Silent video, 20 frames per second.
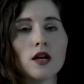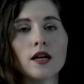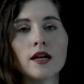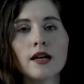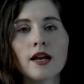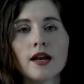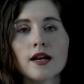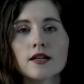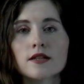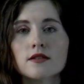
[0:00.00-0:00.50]

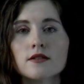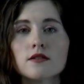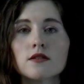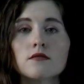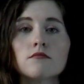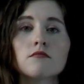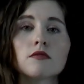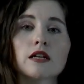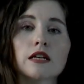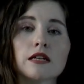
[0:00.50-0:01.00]
Next
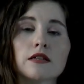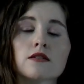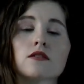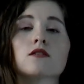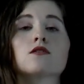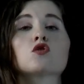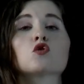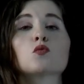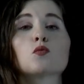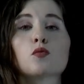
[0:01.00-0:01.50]
is the
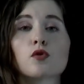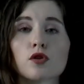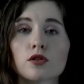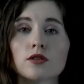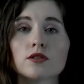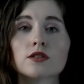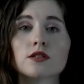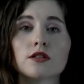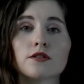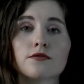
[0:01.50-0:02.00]

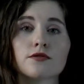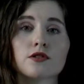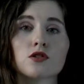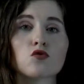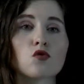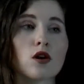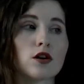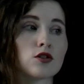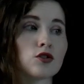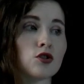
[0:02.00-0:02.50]
superlative
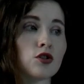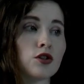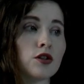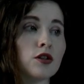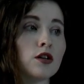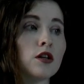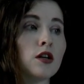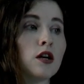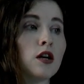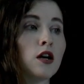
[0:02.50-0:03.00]
structure.
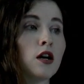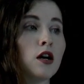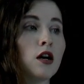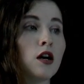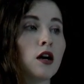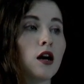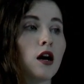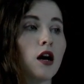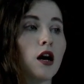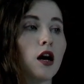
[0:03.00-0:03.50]

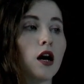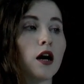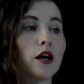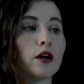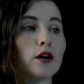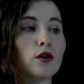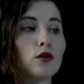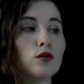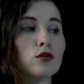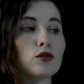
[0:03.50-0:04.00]

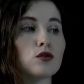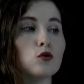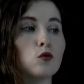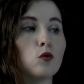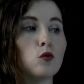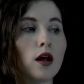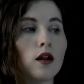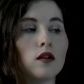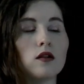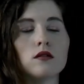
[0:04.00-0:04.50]
Good,
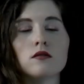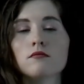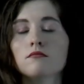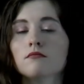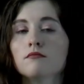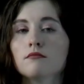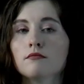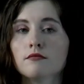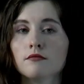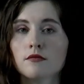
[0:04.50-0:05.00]
well,
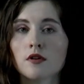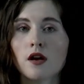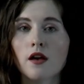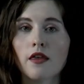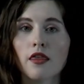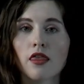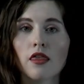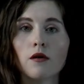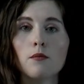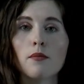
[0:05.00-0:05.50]

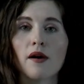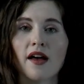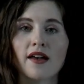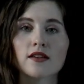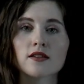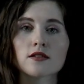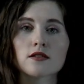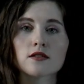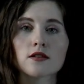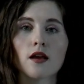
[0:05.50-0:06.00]
the
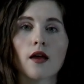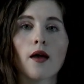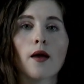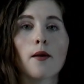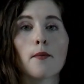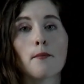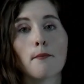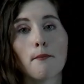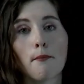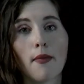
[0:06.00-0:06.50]
best.
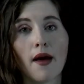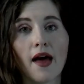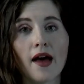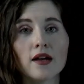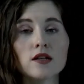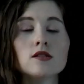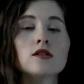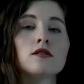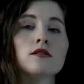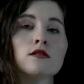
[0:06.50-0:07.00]

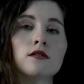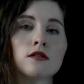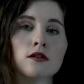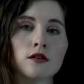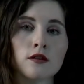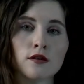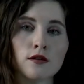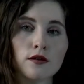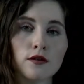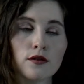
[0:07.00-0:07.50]
Bad,
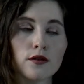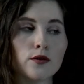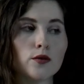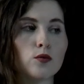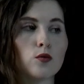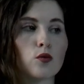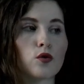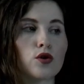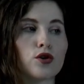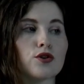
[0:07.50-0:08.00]

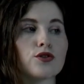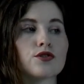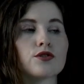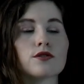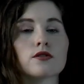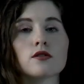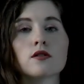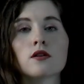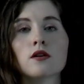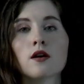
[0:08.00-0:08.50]
the
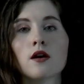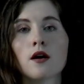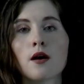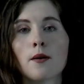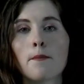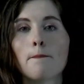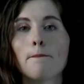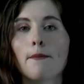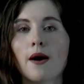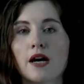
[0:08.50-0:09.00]
worst.
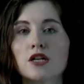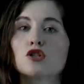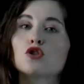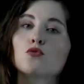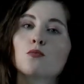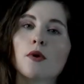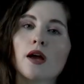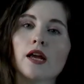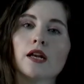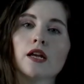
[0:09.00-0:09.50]
Much,
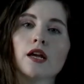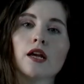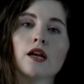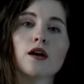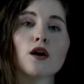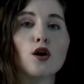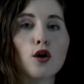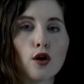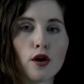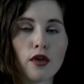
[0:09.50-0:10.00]
many,
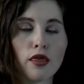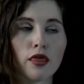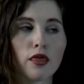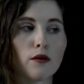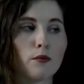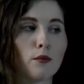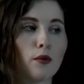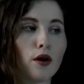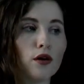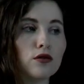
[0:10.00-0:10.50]
the
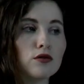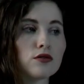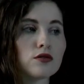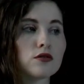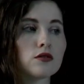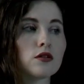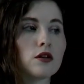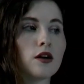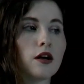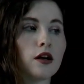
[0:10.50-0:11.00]

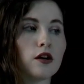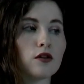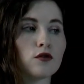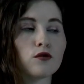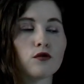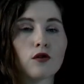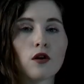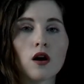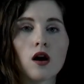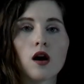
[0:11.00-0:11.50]
most, and
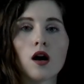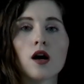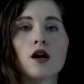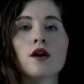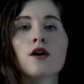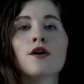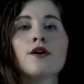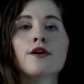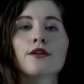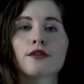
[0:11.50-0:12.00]
far,
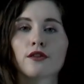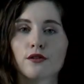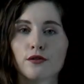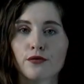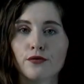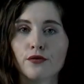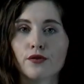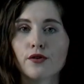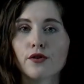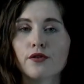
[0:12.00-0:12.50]
the
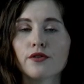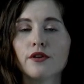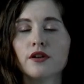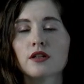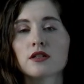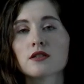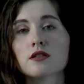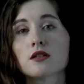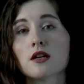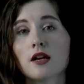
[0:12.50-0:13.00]

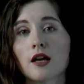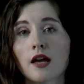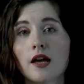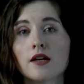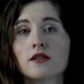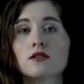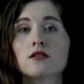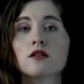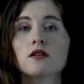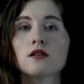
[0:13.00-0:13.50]
furthest
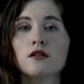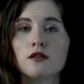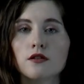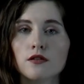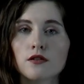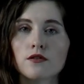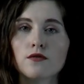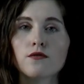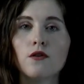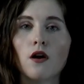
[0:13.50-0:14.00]
and
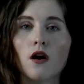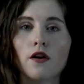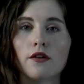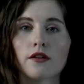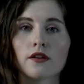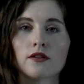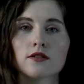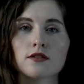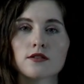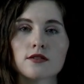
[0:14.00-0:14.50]
the
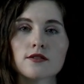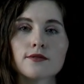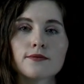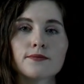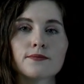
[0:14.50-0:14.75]
farthest.